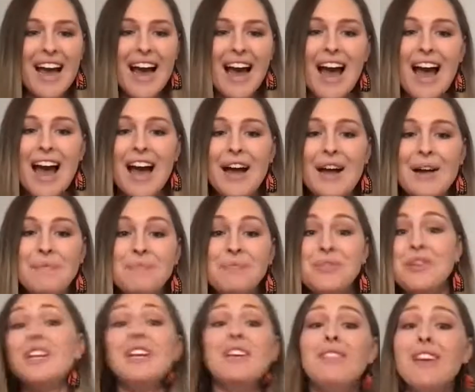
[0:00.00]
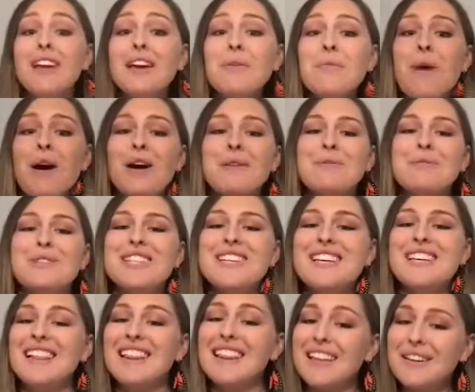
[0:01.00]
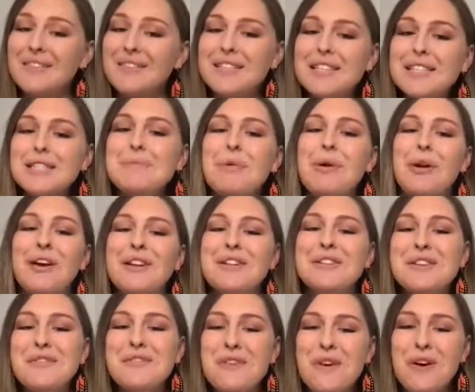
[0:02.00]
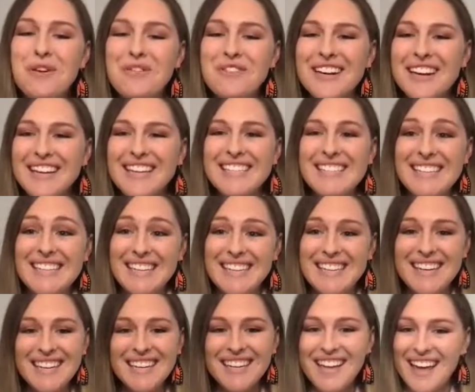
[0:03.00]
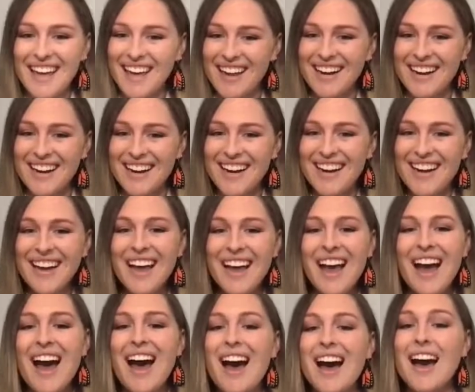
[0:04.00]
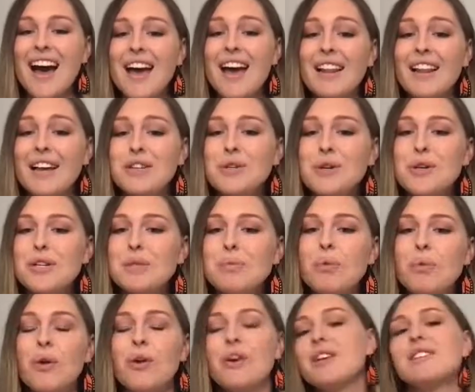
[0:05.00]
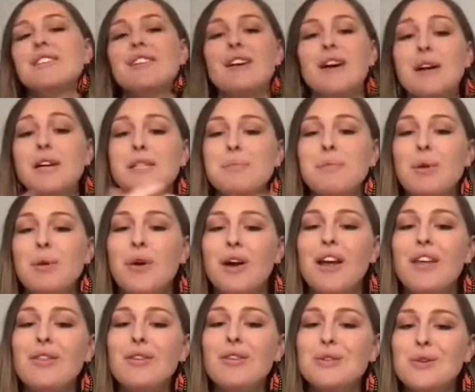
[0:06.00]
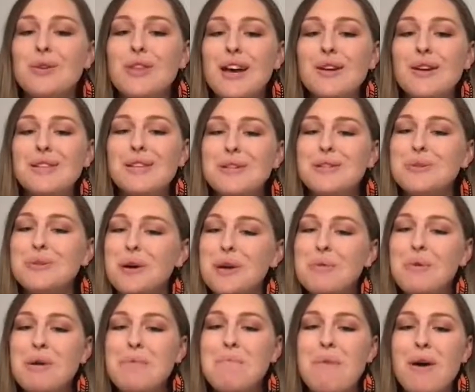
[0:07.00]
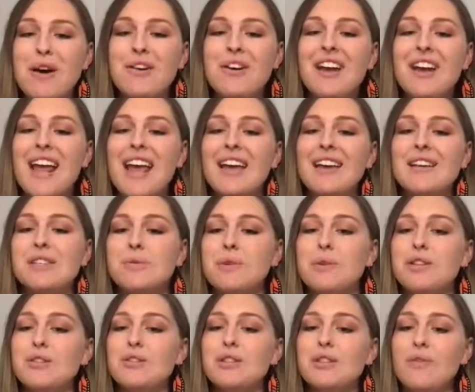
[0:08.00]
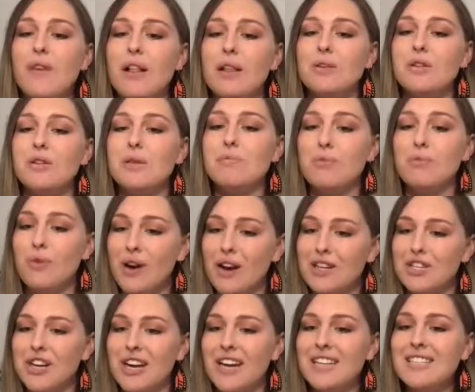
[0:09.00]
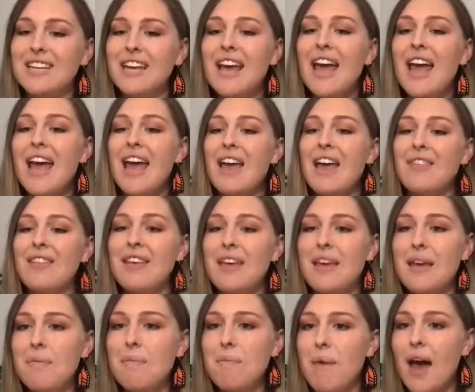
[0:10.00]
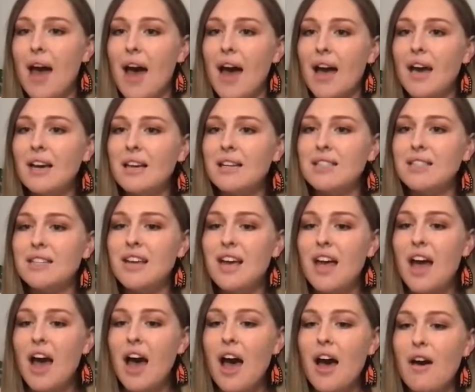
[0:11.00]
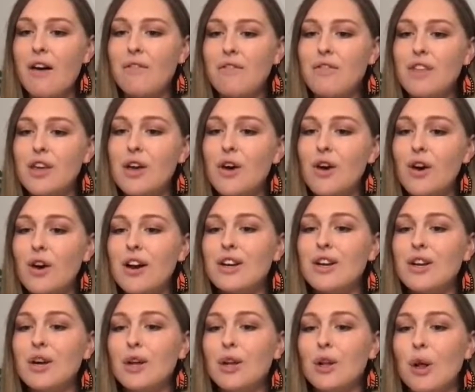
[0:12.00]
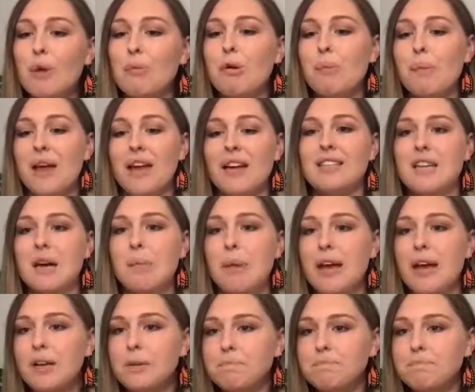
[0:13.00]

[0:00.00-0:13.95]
Good evening and welcome to the lived experience of COVID-19 in Canada, a lecture exploring the 2021 Margaret Angus Research Fellowship project and the impact of the current global pandemic.